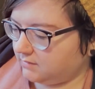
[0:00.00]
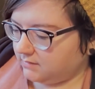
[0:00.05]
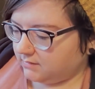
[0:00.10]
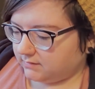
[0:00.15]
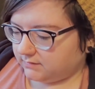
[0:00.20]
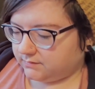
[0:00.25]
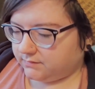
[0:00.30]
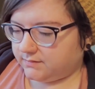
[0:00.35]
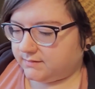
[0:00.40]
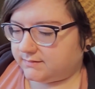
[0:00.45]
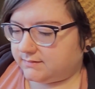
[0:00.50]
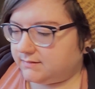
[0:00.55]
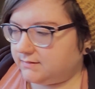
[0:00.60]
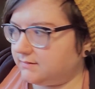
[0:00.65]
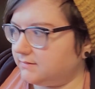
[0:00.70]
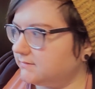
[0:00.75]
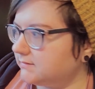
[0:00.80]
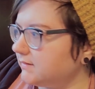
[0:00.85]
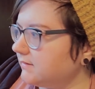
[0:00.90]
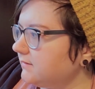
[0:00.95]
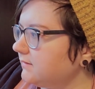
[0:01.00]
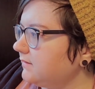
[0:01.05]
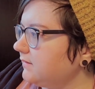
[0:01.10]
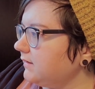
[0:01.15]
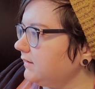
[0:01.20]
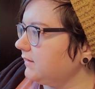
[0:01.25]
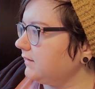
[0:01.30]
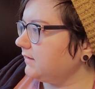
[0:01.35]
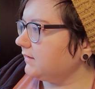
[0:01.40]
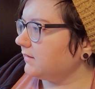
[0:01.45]
So this is
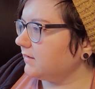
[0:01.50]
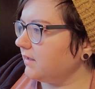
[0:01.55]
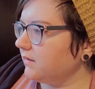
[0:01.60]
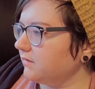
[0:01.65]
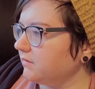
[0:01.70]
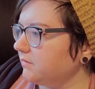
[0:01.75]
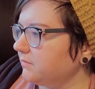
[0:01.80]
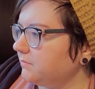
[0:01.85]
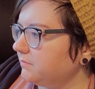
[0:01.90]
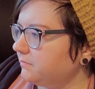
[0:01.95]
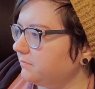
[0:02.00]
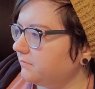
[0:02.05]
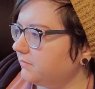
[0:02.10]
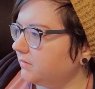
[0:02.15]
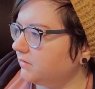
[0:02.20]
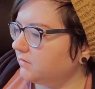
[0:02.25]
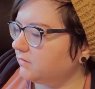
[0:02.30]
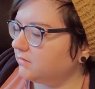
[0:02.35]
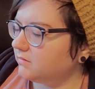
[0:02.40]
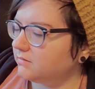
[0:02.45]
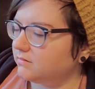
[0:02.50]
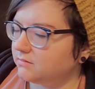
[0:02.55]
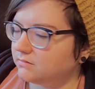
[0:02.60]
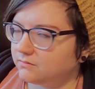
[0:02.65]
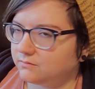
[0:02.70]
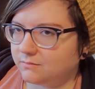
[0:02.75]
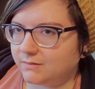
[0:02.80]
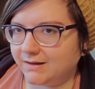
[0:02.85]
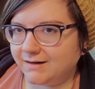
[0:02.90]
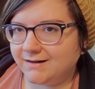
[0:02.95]
the color...
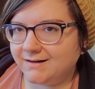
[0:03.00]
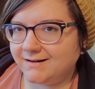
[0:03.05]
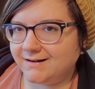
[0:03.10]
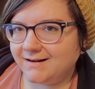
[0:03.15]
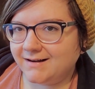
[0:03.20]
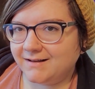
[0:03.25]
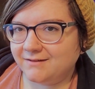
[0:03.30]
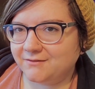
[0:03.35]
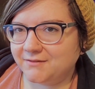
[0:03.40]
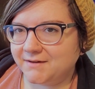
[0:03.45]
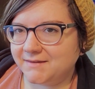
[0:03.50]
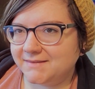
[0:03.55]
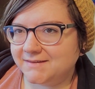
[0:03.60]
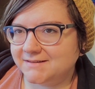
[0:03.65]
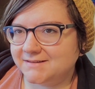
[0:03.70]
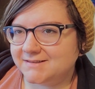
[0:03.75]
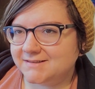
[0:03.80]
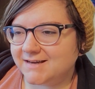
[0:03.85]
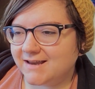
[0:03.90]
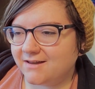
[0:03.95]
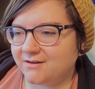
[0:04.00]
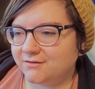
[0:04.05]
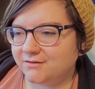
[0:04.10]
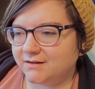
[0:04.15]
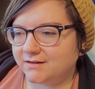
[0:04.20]
Why didn't I write this down?